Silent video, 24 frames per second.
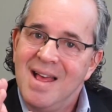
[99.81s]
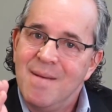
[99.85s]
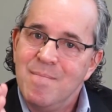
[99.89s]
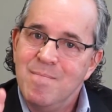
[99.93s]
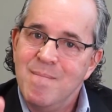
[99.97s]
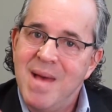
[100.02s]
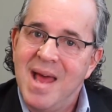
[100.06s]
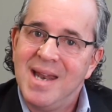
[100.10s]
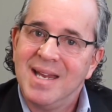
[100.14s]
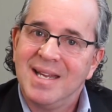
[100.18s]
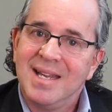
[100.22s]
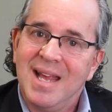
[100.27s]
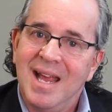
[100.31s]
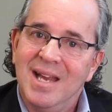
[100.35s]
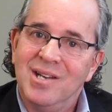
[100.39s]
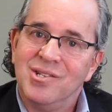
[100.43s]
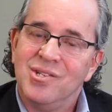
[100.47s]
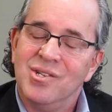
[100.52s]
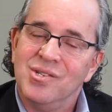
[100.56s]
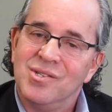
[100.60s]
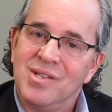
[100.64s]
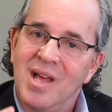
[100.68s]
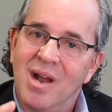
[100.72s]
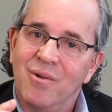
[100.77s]

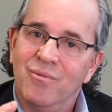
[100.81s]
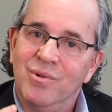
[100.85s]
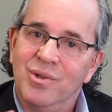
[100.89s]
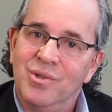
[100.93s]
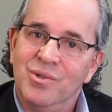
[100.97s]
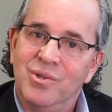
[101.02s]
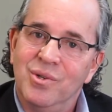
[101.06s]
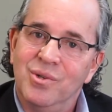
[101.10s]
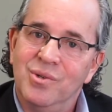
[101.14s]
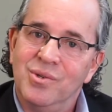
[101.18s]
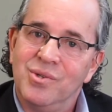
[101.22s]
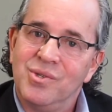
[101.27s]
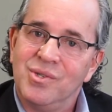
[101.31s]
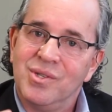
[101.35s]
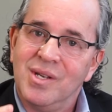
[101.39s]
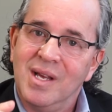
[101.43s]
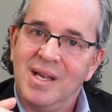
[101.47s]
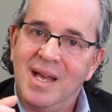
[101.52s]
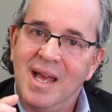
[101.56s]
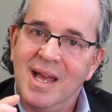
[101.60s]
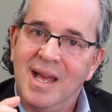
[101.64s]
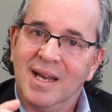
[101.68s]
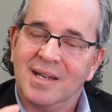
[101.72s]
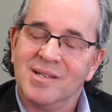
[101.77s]
medications that reduce
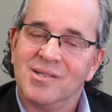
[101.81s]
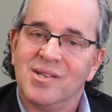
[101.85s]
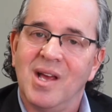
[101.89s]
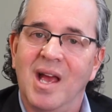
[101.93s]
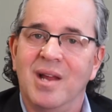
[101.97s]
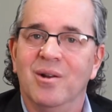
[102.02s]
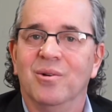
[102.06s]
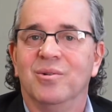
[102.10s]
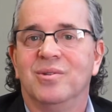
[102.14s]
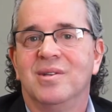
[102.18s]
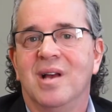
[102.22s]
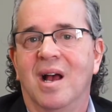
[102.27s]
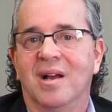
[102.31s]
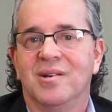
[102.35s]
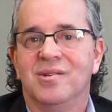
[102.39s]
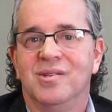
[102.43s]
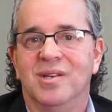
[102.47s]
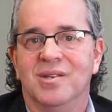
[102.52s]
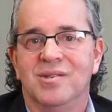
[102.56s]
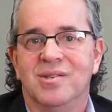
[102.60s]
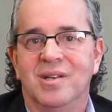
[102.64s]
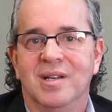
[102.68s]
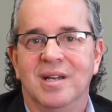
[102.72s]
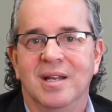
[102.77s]

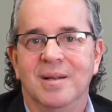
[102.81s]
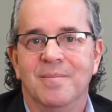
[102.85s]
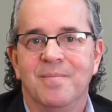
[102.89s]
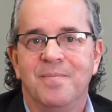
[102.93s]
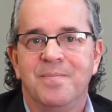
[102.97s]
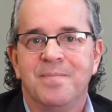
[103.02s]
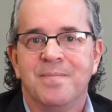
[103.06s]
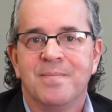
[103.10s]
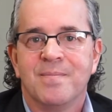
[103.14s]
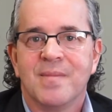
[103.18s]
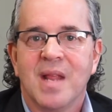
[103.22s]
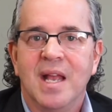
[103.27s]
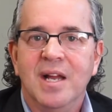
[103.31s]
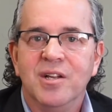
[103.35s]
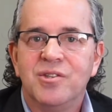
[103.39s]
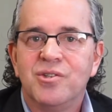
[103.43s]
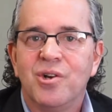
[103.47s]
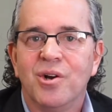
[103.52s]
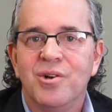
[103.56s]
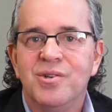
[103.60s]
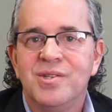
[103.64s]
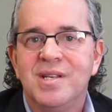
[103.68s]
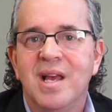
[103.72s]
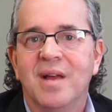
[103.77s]
excitotoxicity. It
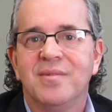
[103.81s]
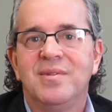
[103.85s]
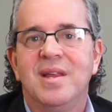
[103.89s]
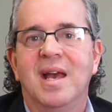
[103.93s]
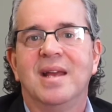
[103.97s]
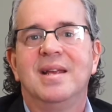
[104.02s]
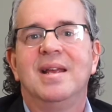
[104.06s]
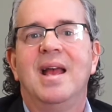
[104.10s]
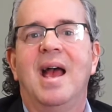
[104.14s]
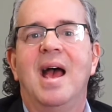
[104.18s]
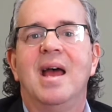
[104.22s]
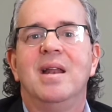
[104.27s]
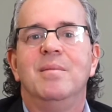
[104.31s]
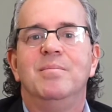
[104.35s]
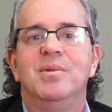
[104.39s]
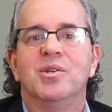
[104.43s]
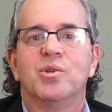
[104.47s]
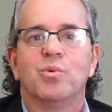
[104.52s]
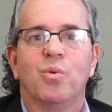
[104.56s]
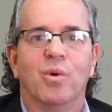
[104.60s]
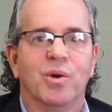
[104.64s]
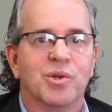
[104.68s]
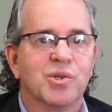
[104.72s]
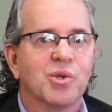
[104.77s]
turns out that
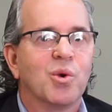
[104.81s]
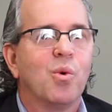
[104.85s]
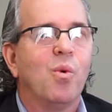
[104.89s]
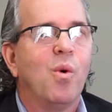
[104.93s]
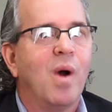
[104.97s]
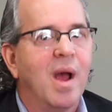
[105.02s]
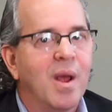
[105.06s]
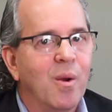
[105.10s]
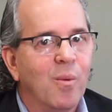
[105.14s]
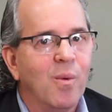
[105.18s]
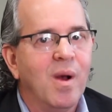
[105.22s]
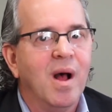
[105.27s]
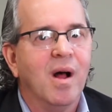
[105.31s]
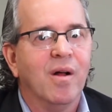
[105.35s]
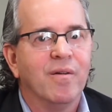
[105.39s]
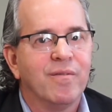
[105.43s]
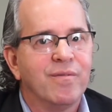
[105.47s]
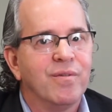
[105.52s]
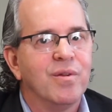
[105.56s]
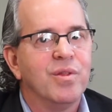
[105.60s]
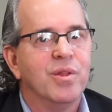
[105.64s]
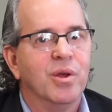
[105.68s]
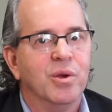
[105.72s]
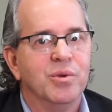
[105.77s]
cannabis works quite well
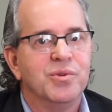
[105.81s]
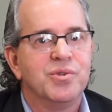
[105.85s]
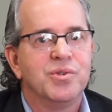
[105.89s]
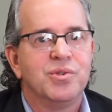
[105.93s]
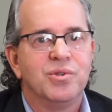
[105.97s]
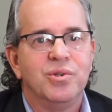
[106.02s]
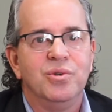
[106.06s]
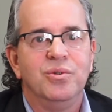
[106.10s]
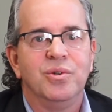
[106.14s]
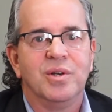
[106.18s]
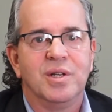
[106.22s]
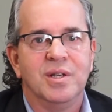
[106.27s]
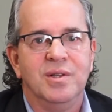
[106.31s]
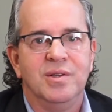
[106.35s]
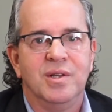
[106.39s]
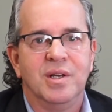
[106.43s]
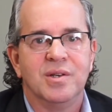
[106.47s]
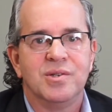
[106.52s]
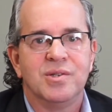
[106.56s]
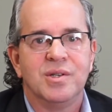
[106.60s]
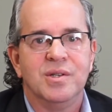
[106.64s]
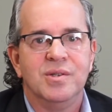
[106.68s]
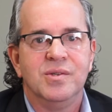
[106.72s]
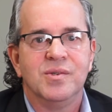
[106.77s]
for those two
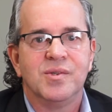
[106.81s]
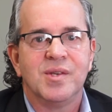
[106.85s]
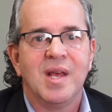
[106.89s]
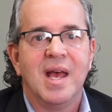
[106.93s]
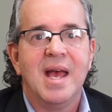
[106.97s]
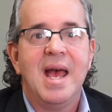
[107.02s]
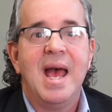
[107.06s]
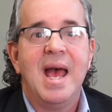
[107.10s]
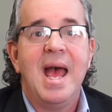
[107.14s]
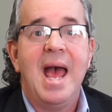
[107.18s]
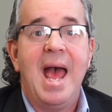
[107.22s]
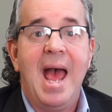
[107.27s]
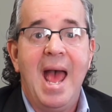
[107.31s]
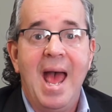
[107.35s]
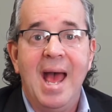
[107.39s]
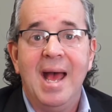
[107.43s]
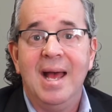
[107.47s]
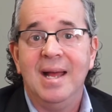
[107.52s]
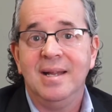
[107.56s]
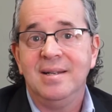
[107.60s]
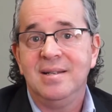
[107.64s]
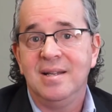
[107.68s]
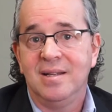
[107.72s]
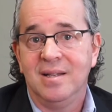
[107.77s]
conditions,
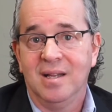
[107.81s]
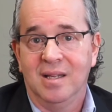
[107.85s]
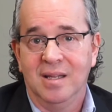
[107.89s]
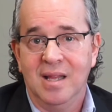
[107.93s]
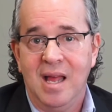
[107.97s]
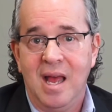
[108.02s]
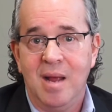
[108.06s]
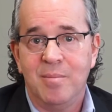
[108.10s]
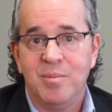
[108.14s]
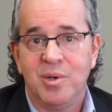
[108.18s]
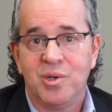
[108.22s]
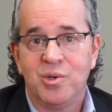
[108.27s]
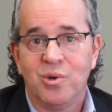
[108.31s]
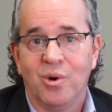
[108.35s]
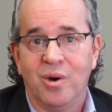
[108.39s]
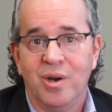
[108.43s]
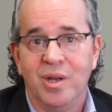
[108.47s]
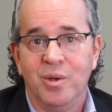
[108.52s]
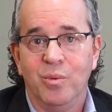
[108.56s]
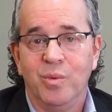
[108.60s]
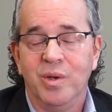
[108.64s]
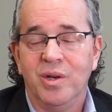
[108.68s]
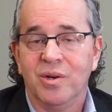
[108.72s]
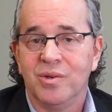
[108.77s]
and in the
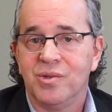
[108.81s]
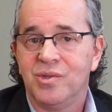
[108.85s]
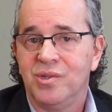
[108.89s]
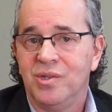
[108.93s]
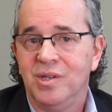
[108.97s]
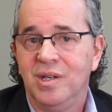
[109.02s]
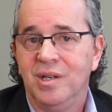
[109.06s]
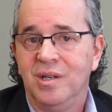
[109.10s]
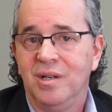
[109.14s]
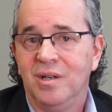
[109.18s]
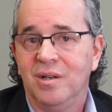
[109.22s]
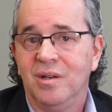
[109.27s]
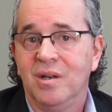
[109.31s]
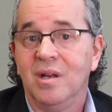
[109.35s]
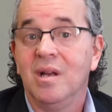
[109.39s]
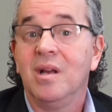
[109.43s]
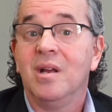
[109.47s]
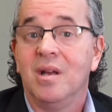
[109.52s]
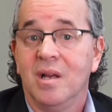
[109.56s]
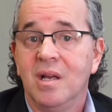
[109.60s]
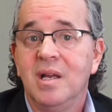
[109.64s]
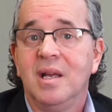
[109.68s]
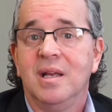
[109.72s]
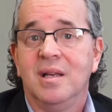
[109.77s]
laboratory, we are seeing
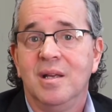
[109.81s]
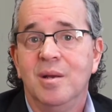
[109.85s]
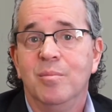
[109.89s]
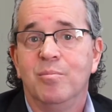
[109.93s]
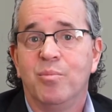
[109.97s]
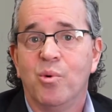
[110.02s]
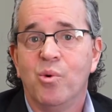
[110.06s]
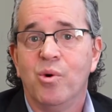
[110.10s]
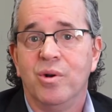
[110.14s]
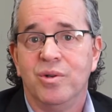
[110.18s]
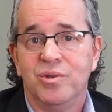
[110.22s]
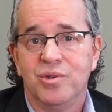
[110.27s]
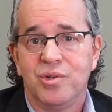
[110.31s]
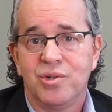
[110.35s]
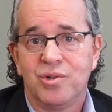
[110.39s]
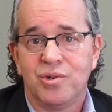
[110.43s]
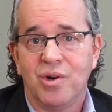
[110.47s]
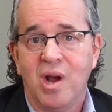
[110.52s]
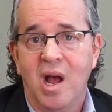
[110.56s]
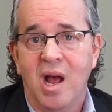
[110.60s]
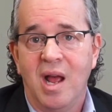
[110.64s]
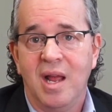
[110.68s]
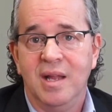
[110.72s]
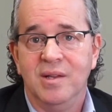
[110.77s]
important
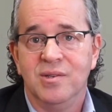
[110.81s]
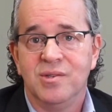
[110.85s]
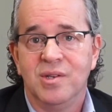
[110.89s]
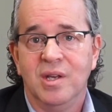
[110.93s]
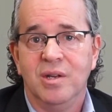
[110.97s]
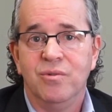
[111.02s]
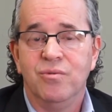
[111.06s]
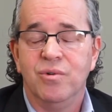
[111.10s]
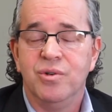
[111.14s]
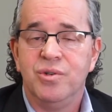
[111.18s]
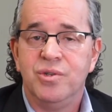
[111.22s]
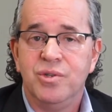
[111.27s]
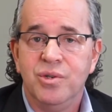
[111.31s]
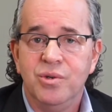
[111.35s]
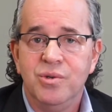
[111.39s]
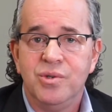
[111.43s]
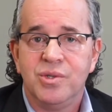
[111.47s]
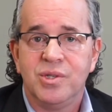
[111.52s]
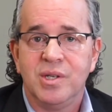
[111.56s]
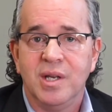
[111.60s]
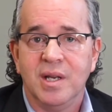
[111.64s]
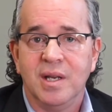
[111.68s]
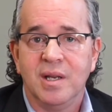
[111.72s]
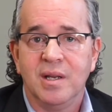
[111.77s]
strides in
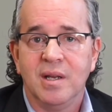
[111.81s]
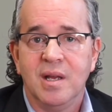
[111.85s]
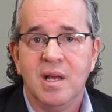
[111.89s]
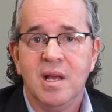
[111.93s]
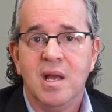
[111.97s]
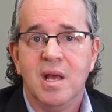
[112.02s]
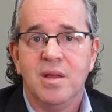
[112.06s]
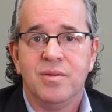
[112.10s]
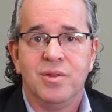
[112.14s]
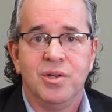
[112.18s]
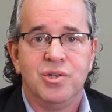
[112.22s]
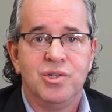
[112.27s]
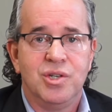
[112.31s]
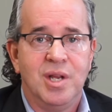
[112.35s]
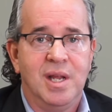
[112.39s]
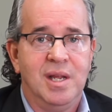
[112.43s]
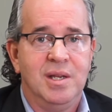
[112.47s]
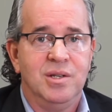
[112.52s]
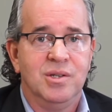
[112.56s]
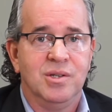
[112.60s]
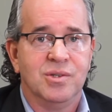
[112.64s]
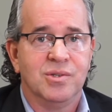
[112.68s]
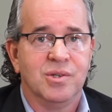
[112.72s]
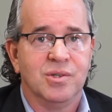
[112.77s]
reducing the
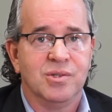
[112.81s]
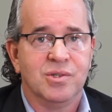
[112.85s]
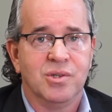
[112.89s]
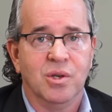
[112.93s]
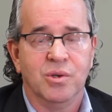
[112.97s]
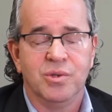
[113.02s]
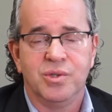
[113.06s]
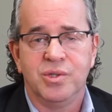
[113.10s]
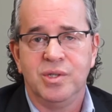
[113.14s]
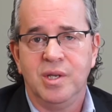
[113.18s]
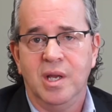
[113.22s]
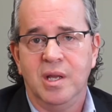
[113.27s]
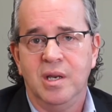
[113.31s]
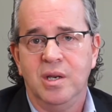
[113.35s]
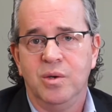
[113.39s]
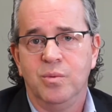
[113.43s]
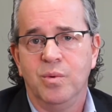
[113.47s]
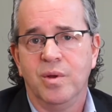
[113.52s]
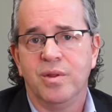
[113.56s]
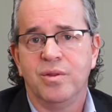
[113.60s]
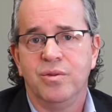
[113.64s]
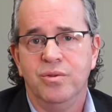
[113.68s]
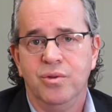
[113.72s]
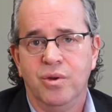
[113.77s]
changes associated
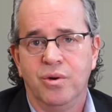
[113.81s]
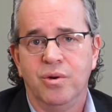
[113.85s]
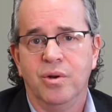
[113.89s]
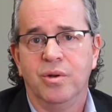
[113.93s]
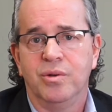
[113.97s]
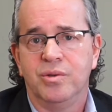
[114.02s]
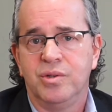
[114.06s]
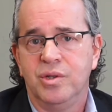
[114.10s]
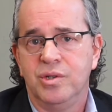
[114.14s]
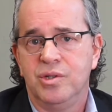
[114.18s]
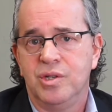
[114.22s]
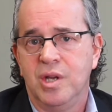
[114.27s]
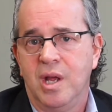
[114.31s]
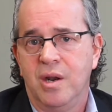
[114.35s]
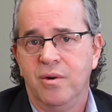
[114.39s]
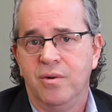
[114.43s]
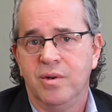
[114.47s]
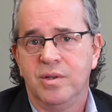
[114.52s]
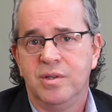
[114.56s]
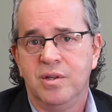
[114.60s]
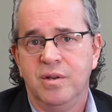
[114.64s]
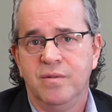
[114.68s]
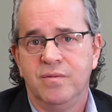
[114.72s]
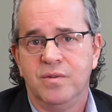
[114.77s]
with
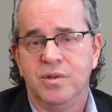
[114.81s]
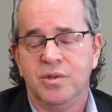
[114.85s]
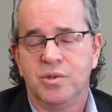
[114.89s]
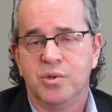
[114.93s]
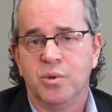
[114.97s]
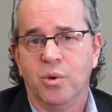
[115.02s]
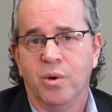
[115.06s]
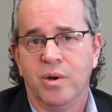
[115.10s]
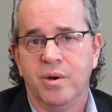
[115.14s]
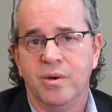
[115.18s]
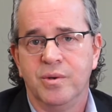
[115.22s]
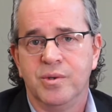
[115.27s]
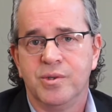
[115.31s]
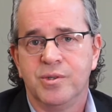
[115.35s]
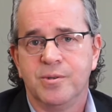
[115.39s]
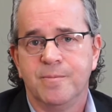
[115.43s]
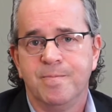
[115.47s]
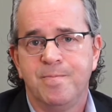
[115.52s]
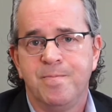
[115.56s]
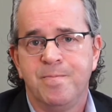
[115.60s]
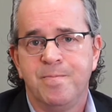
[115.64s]
neurodegenerative disorders.